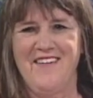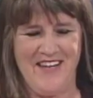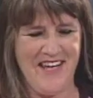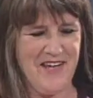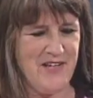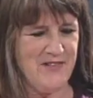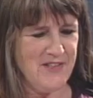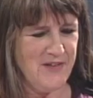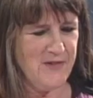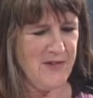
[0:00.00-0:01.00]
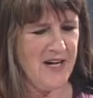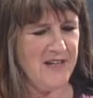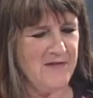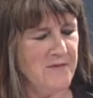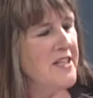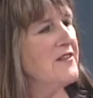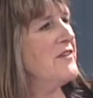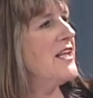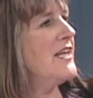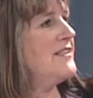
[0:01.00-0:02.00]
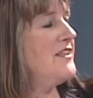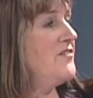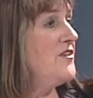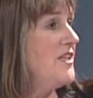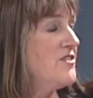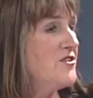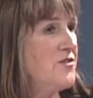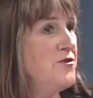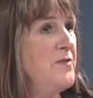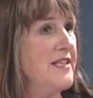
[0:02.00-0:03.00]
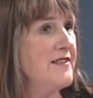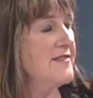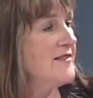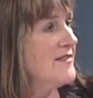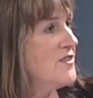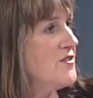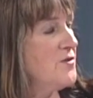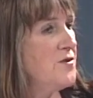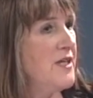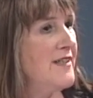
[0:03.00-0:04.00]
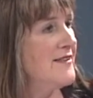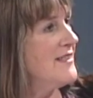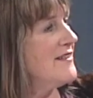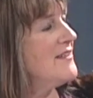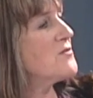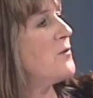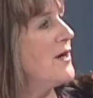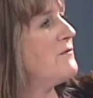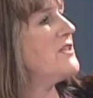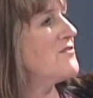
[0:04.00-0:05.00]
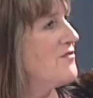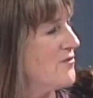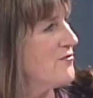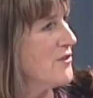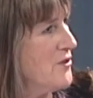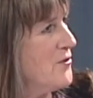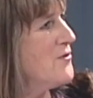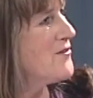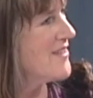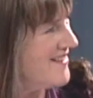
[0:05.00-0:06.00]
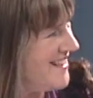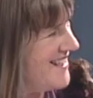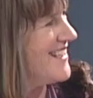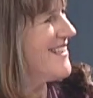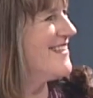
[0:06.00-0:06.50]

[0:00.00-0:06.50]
Okay, so we'd like to give you each 2 minutes to tell us why we should vote for you. Linda.